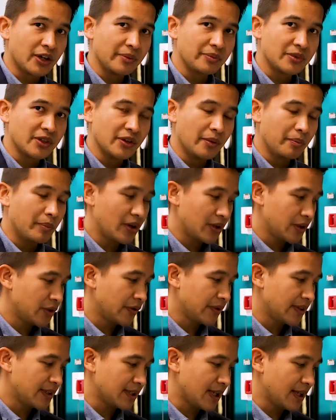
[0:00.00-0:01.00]
comes in the box
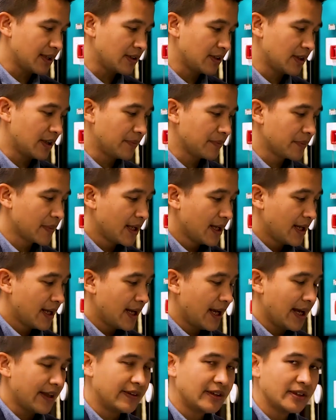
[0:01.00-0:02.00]
of the sensor,
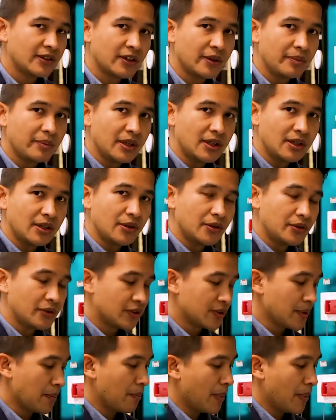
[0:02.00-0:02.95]
and this can be used to